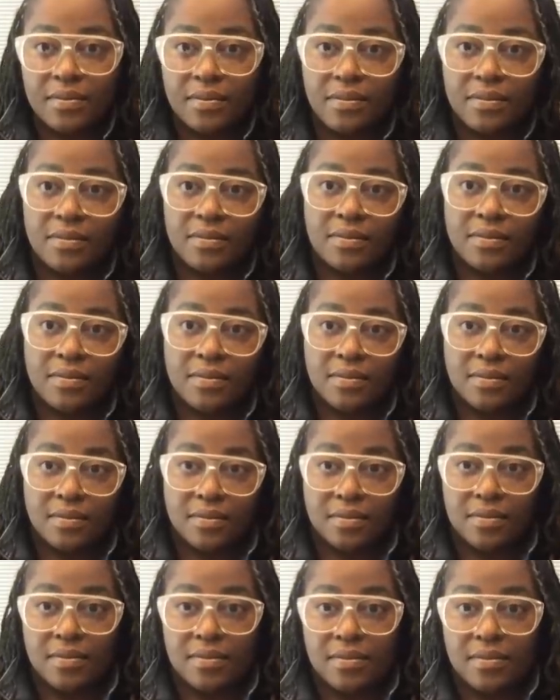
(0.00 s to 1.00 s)

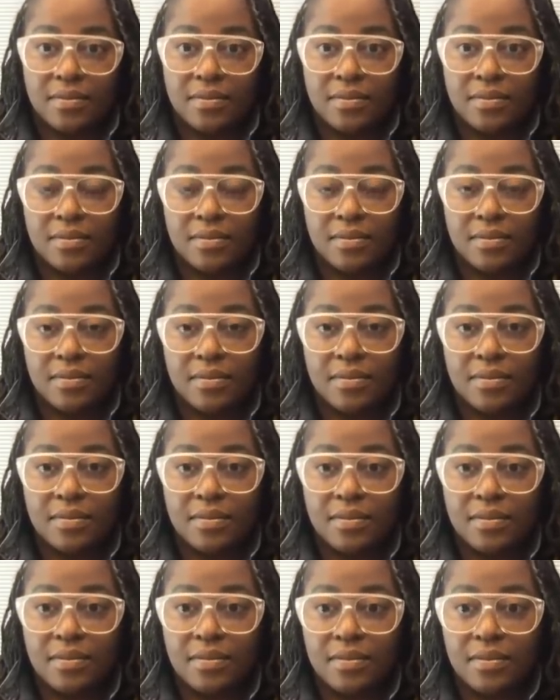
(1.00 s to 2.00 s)

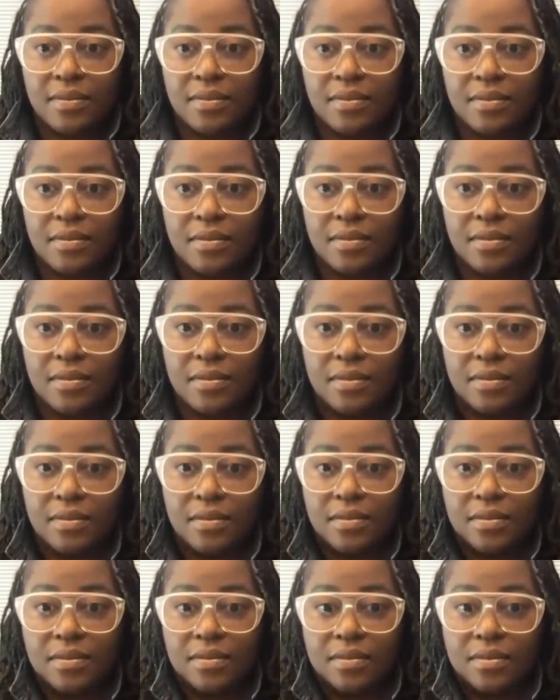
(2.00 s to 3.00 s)

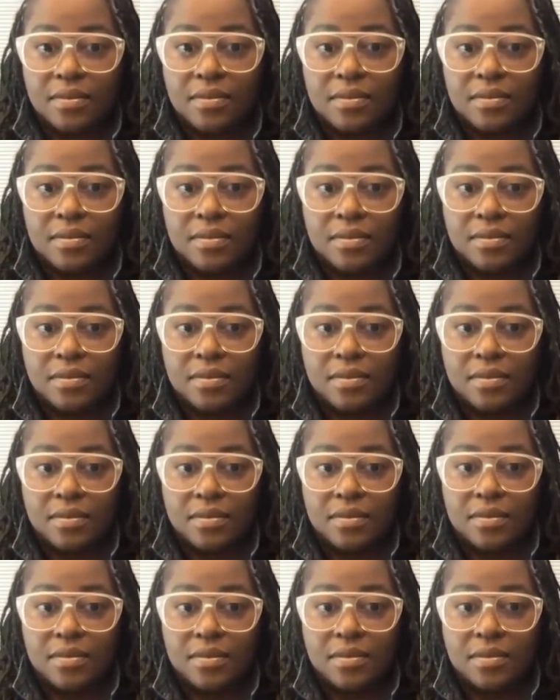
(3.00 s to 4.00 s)

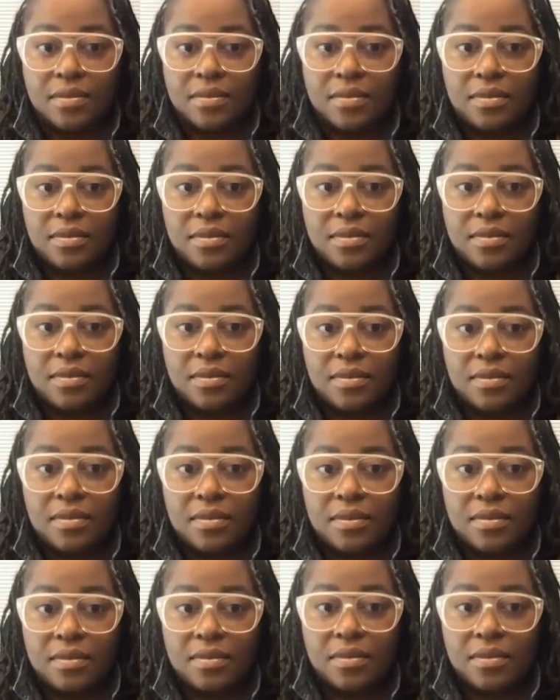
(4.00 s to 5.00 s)

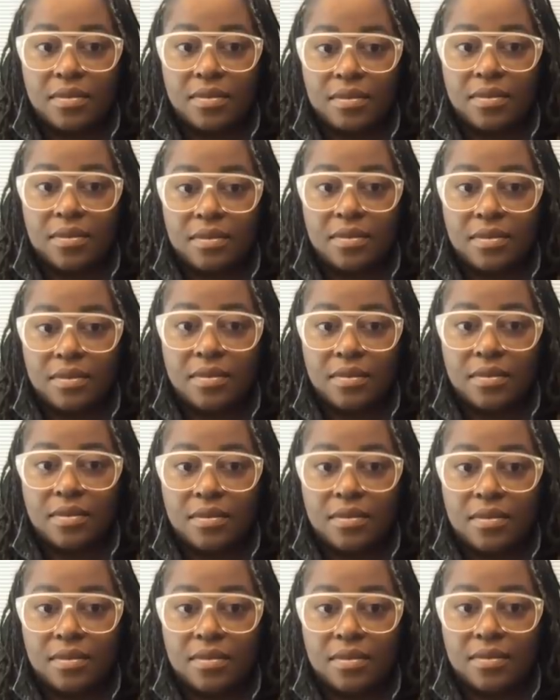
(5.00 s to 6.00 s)

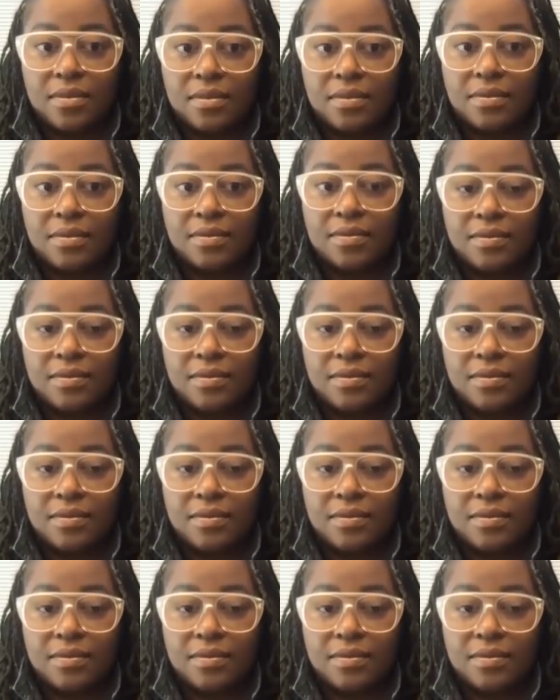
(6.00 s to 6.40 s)
(silent)